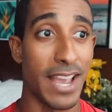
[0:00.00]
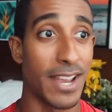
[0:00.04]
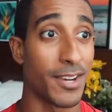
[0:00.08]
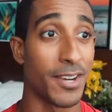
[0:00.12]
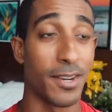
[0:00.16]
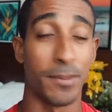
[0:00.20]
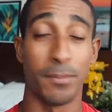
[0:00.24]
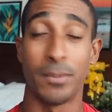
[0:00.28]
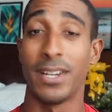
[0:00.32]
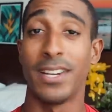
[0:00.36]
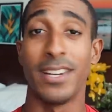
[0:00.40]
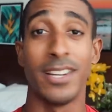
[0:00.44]

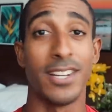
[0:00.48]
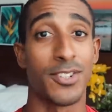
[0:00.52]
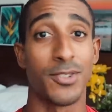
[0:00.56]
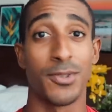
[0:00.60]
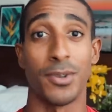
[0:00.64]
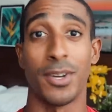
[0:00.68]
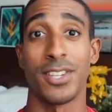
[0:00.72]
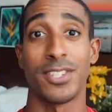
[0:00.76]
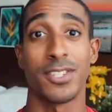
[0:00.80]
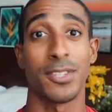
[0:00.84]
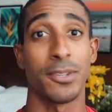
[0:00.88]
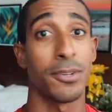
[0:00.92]
completely
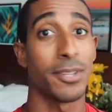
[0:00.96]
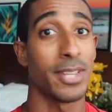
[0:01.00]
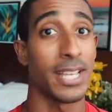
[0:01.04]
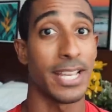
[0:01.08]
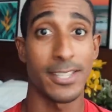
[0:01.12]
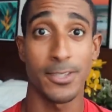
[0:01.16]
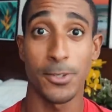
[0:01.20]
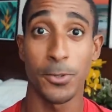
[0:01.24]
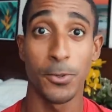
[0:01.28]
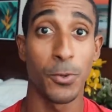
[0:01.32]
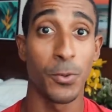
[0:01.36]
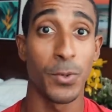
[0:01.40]
trust her.
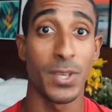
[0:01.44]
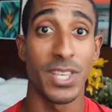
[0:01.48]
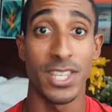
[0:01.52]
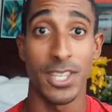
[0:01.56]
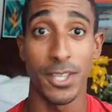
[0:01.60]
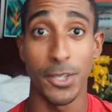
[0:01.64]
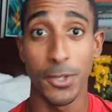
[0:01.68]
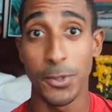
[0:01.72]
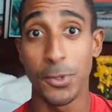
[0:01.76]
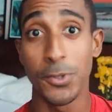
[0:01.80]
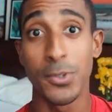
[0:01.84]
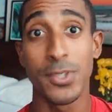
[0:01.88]
That's who we
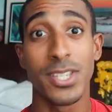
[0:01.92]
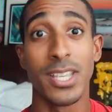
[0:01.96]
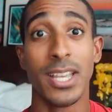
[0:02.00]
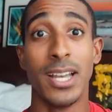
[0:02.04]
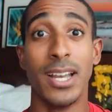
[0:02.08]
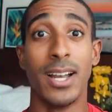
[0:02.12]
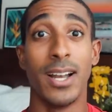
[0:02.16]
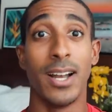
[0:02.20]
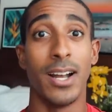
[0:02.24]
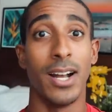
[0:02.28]
use.